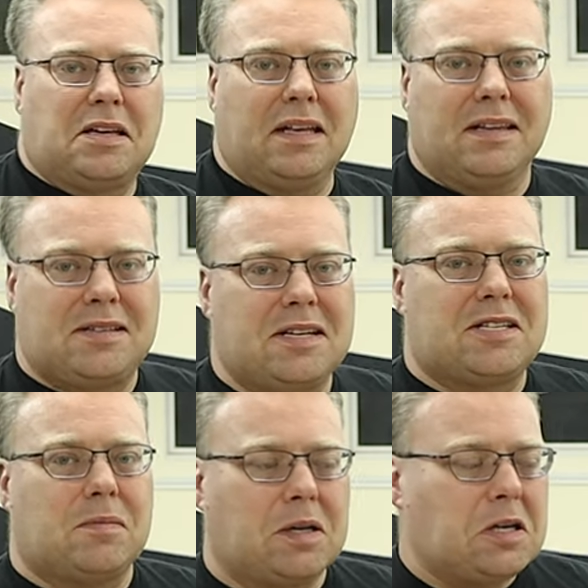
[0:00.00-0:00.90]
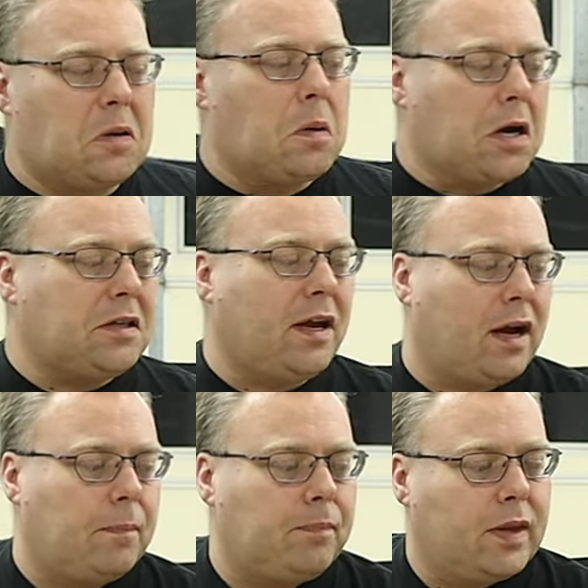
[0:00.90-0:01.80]
getting the system a little worked
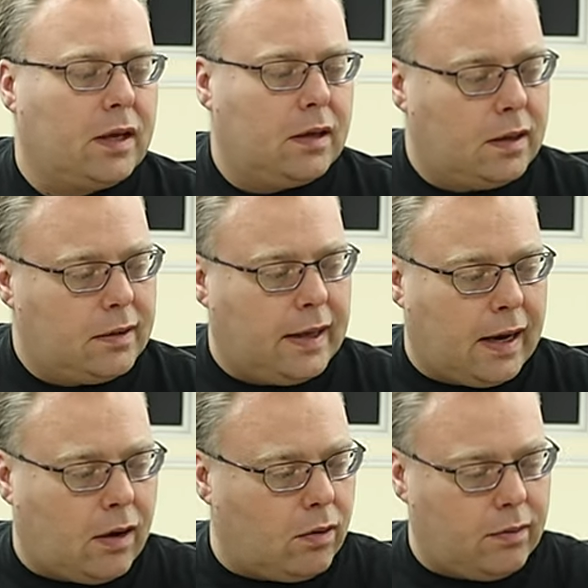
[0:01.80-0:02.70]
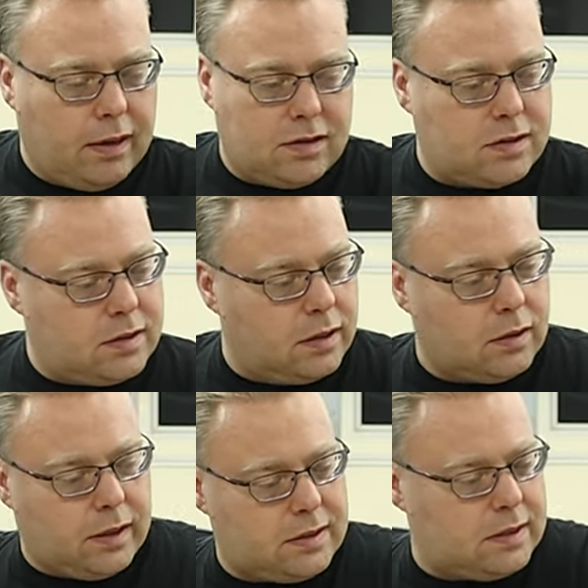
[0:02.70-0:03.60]
up now it's
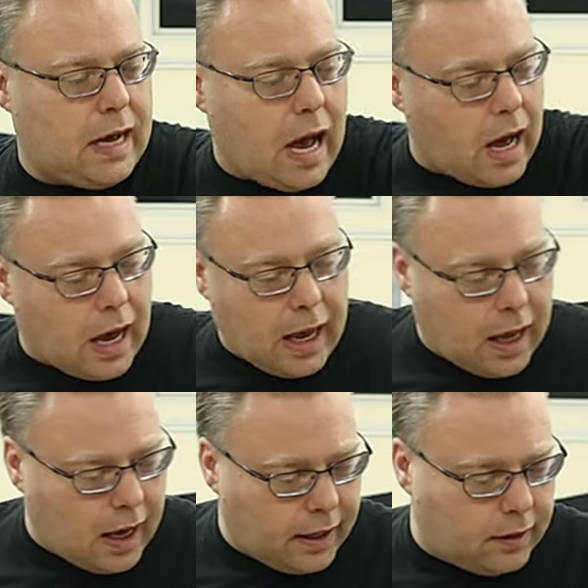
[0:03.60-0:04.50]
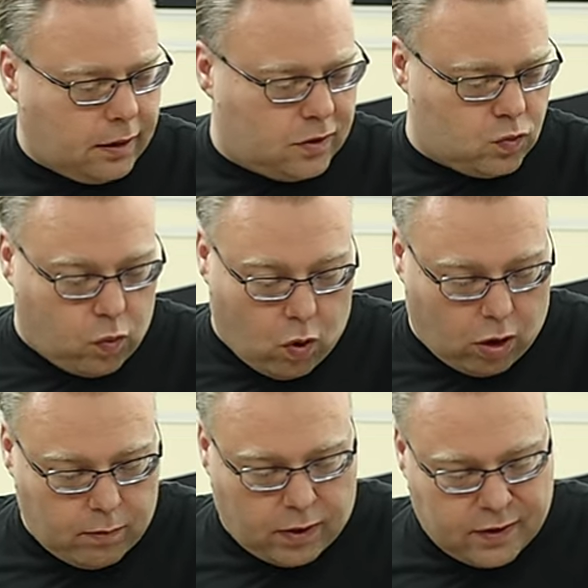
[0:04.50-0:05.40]
still it's not hot hot it's
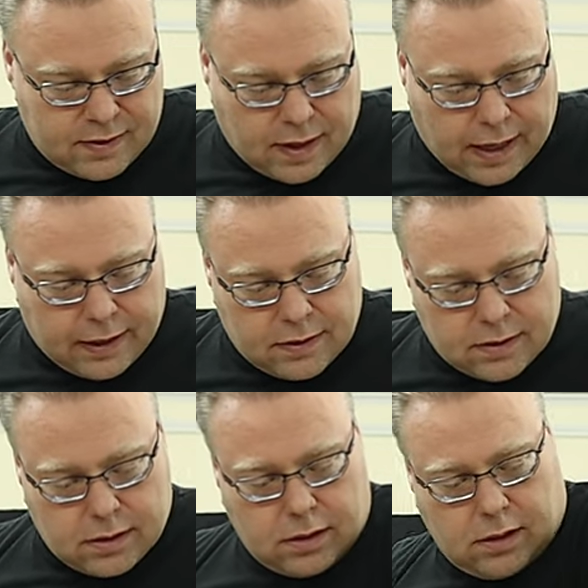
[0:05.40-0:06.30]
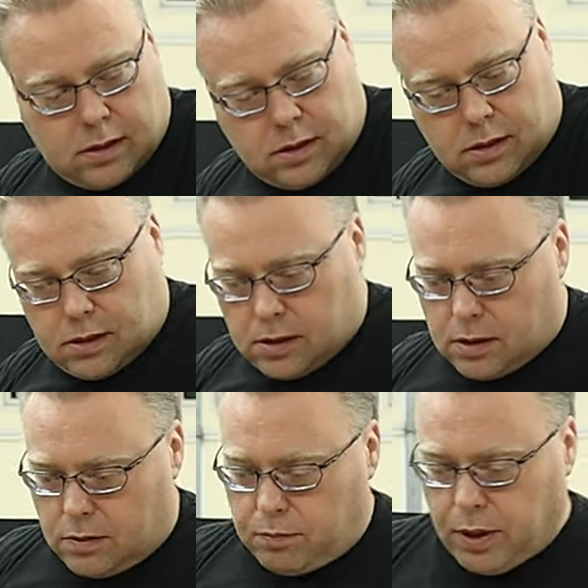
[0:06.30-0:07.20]
warm on the sides
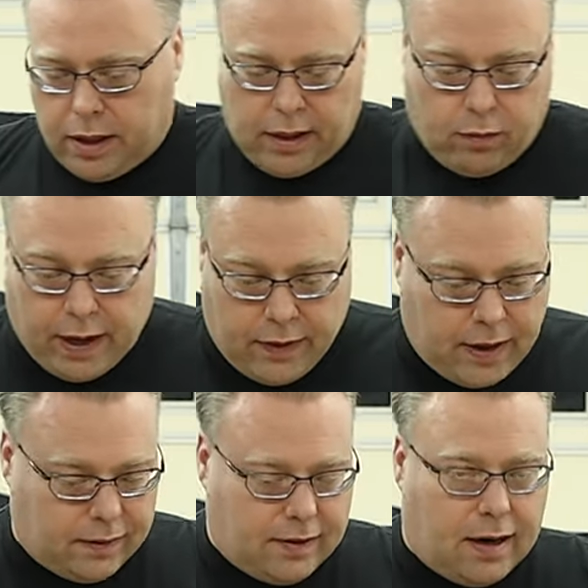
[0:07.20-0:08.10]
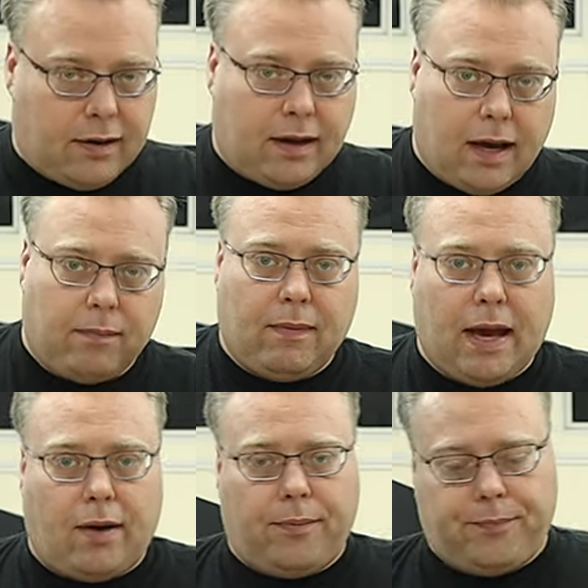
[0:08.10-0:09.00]
but it ran that entire time
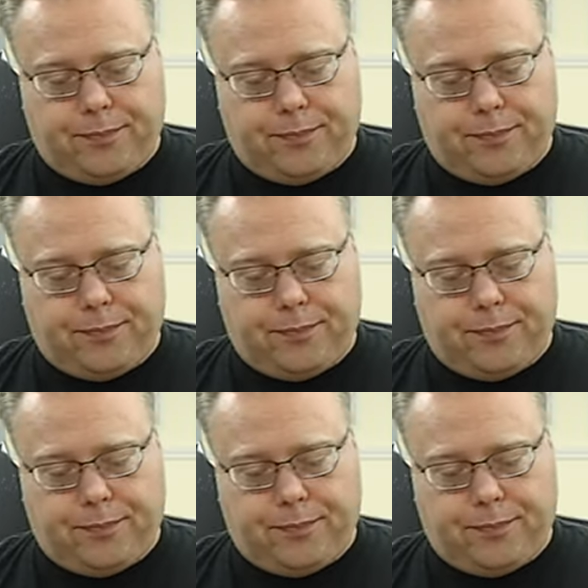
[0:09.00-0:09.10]
now